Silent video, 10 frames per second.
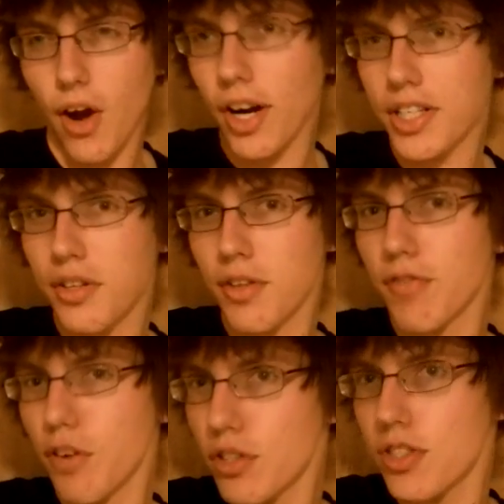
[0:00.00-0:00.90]
Alright, so the
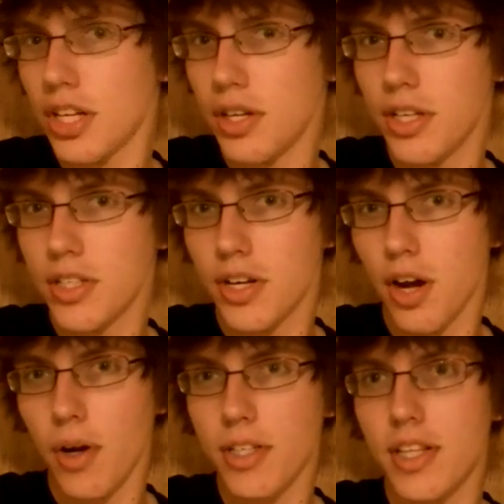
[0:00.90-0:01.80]
first thing you need to
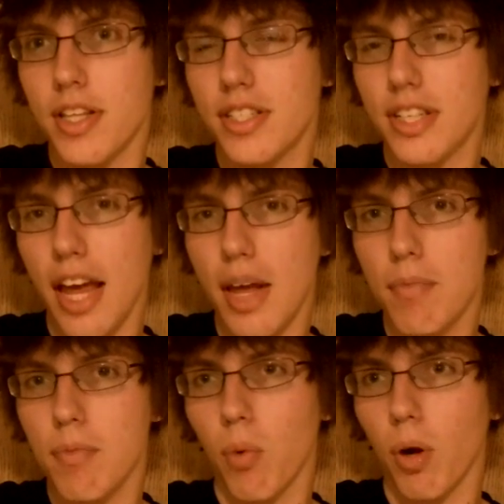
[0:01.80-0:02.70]
know is that this
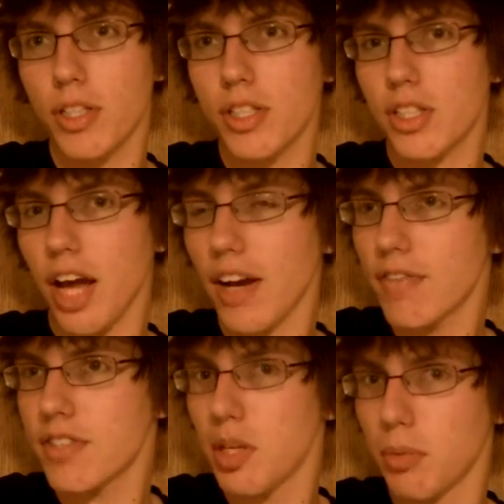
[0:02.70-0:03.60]
game works kind
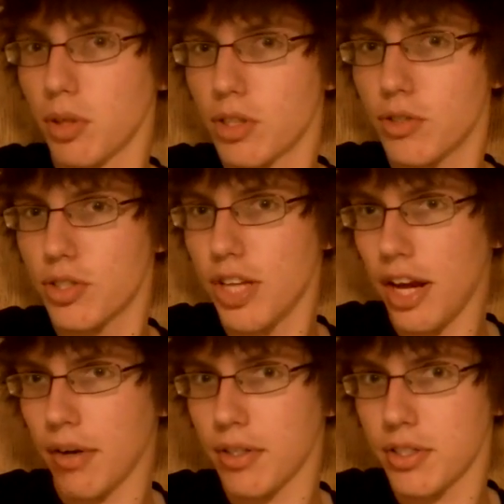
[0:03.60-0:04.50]
of similar to
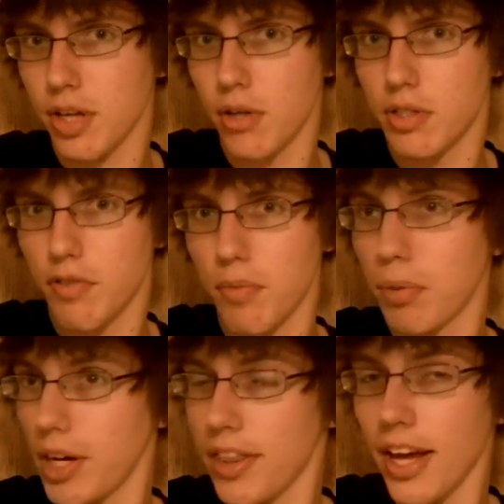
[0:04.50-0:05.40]
Sacred Stones. If you
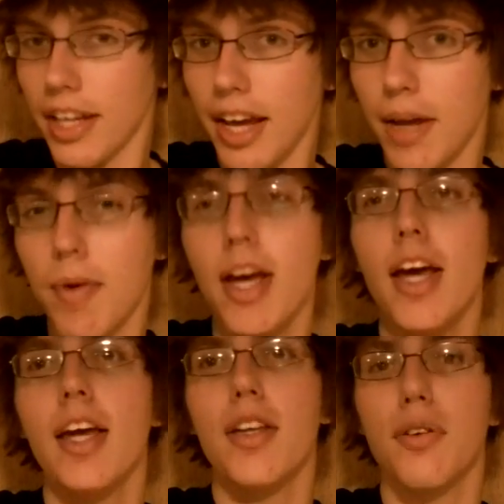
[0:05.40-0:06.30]
played that game,
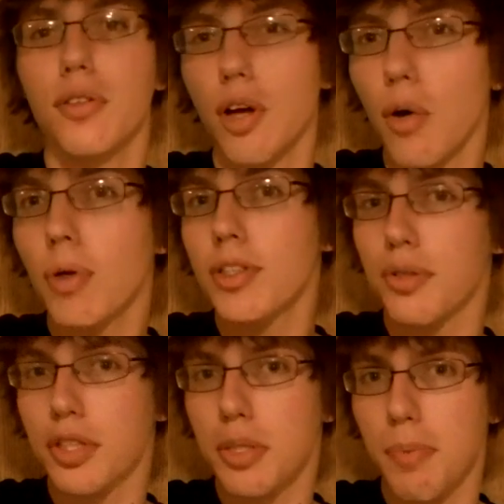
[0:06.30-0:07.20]
you'll know what
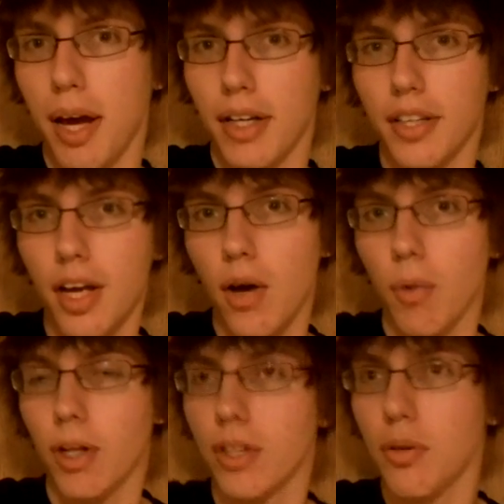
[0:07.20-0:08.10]
to expect.
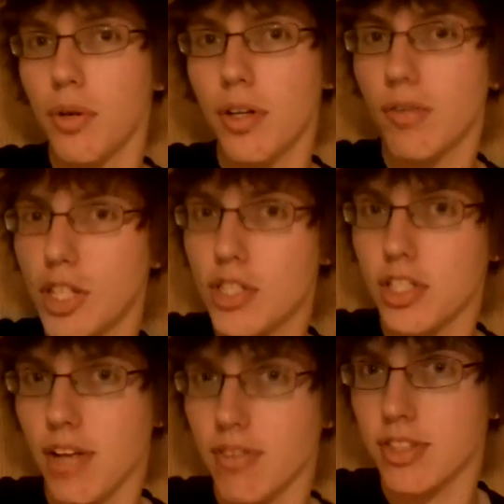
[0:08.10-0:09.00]
When a unit
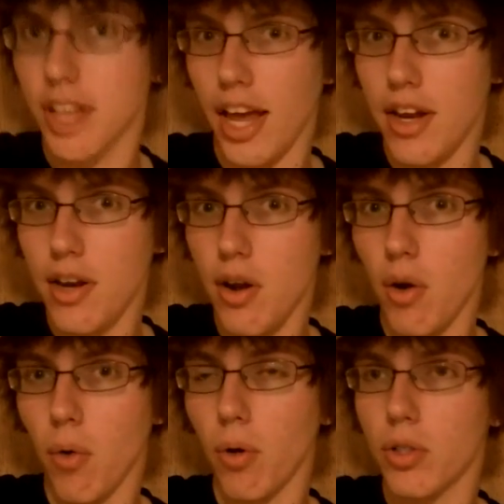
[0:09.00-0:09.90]
reaches level 10
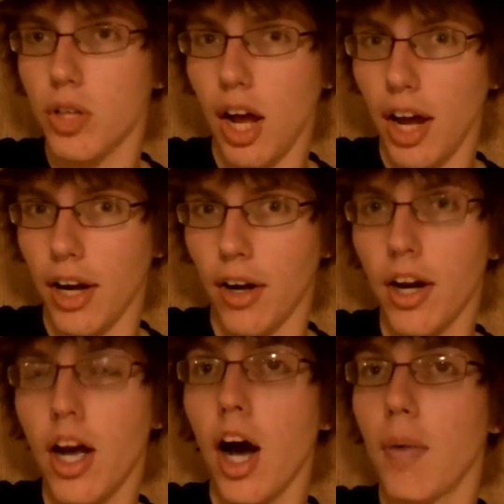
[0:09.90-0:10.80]
or
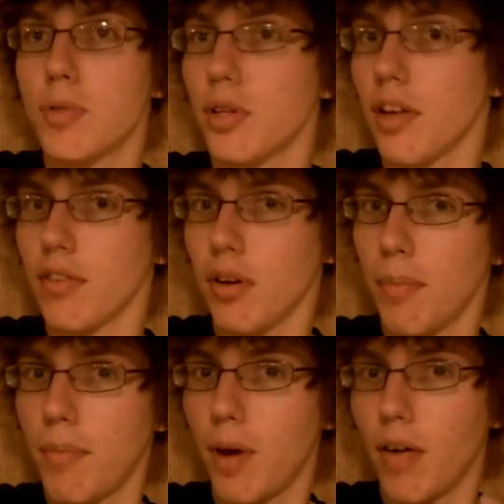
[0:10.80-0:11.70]
higher, up to
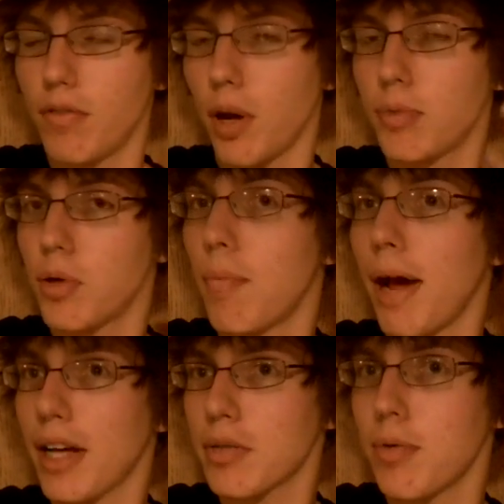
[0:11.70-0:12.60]
a
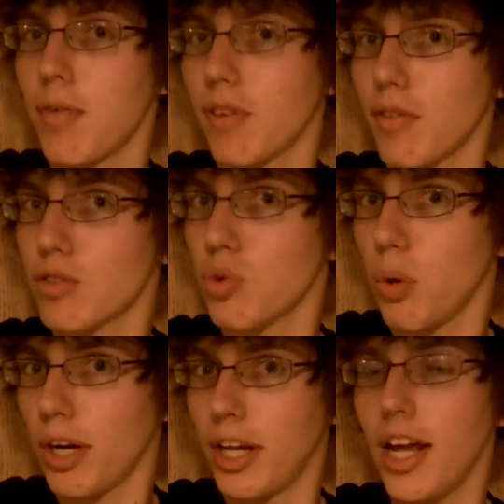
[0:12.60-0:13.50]
maximum of level
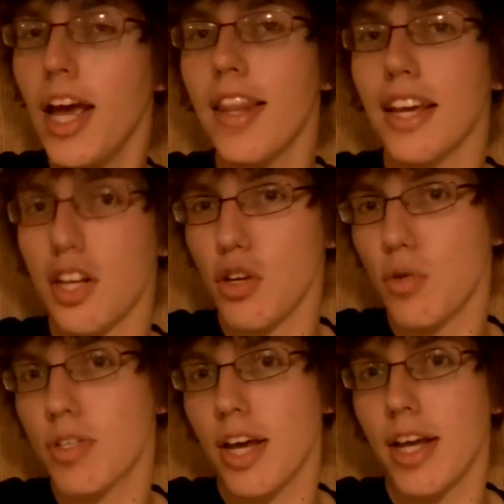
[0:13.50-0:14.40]
20, they can
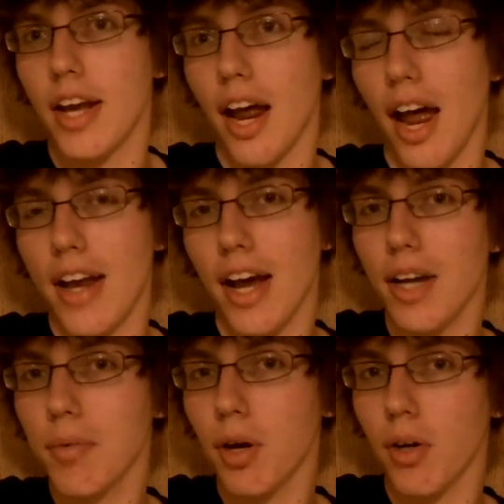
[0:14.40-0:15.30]
use an
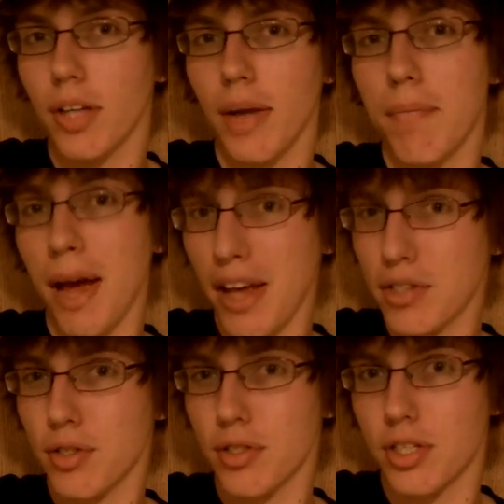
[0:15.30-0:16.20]
item called a
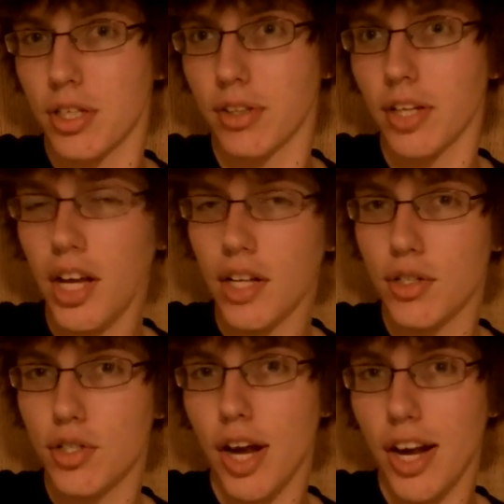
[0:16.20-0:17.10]
Master Seal
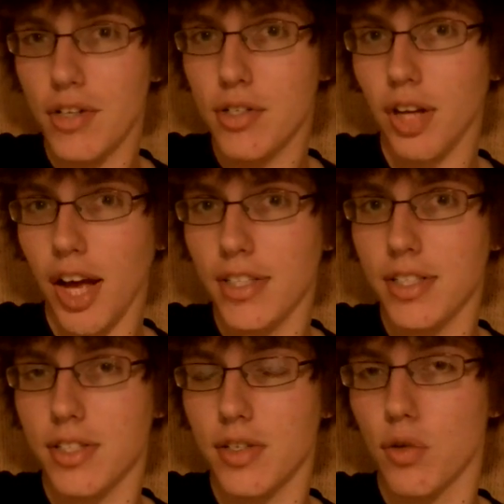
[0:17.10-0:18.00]
to change
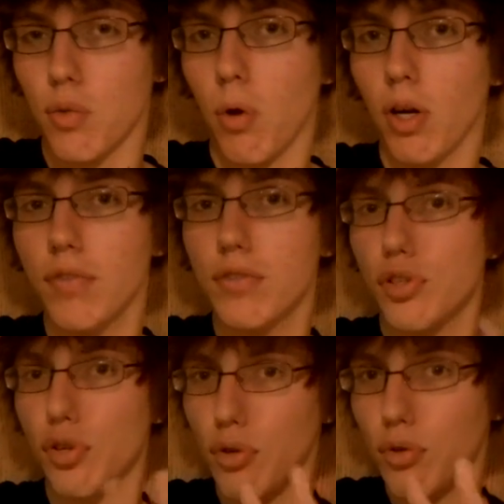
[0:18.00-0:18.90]
classes into one of
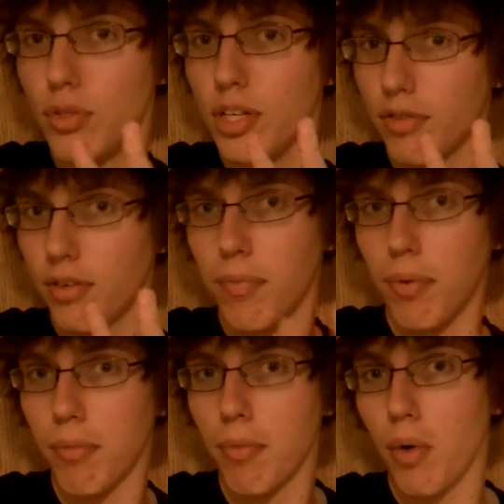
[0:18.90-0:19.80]
two different
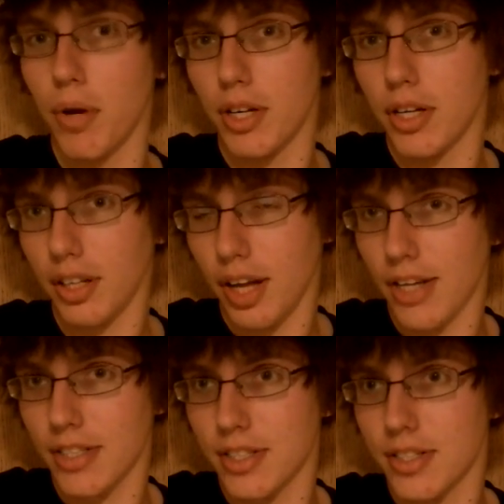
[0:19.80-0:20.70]
promoted
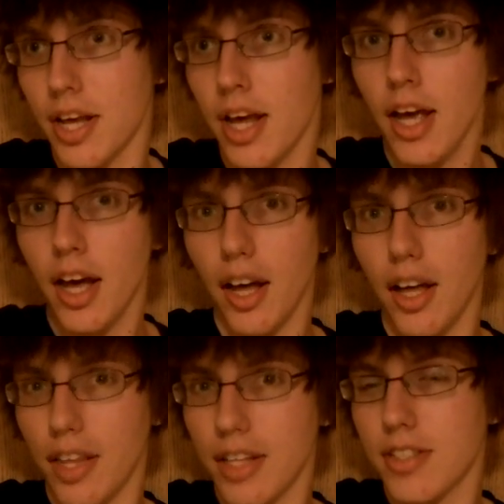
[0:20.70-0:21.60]
classes.
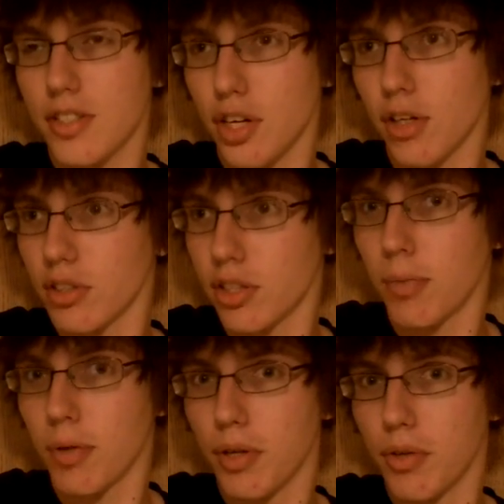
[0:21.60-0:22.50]
That's the general
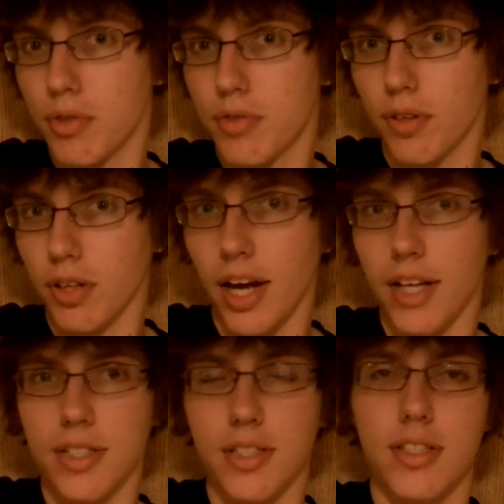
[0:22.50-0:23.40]
term we use for
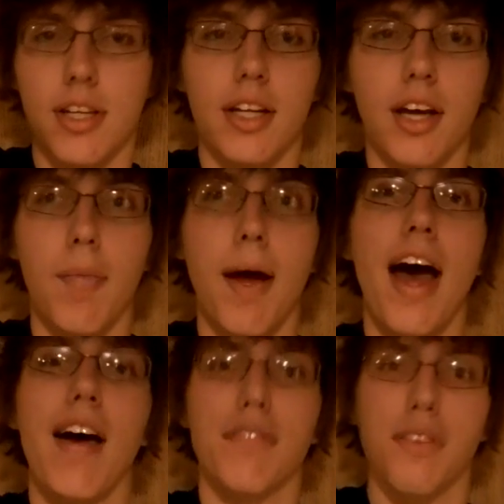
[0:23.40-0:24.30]
classes that come
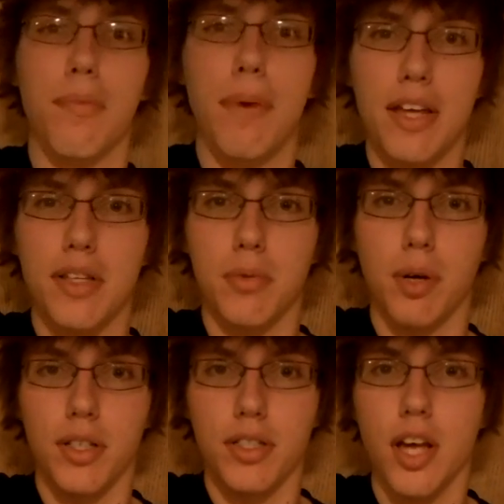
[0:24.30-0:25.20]
after the base
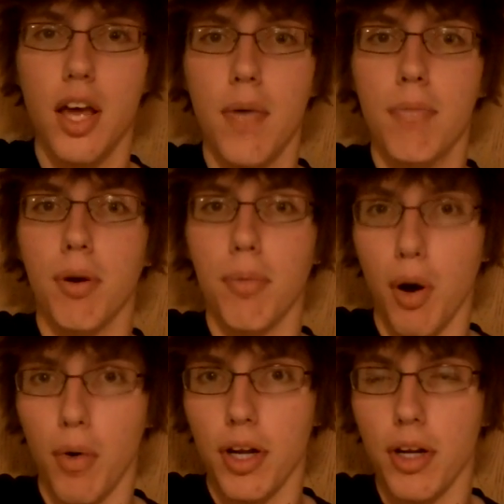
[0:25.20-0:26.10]
ones,
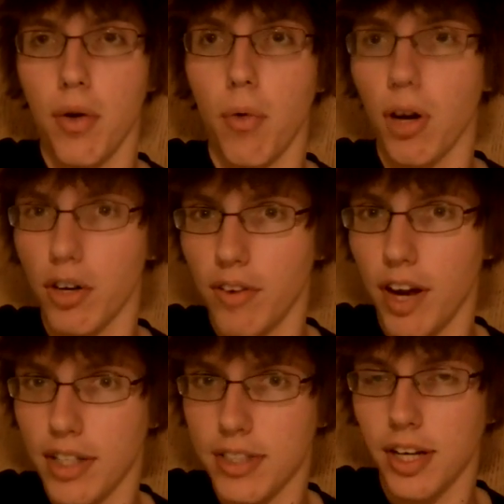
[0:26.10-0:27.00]
promoted or
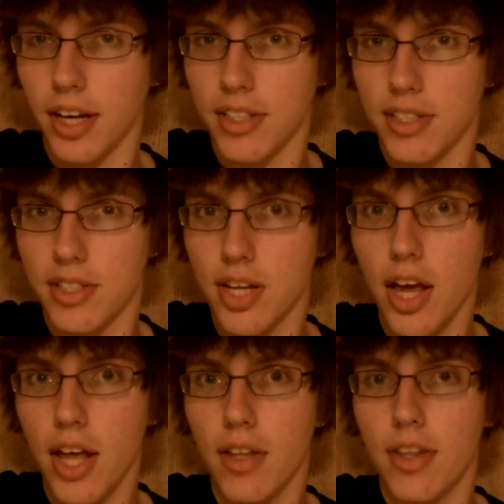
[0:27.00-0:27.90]
advanced classes.
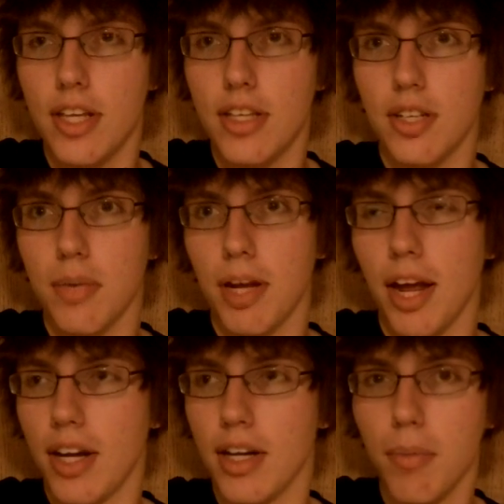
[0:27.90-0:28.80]
These can be
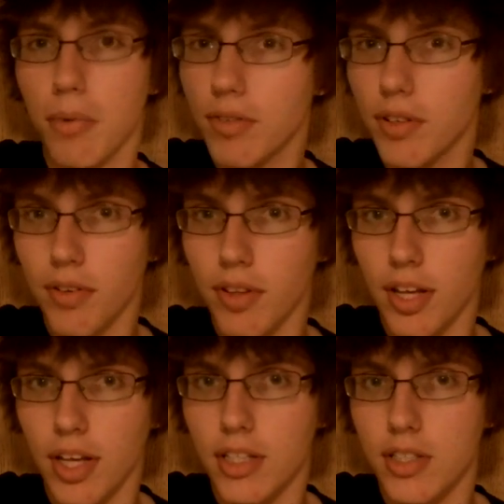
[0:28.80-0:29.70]
any number of different
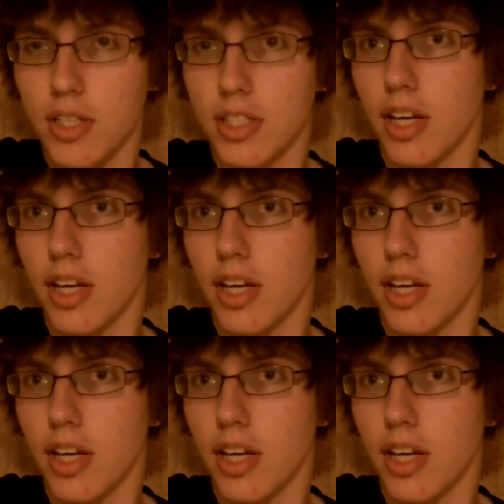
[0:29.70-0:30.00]
things.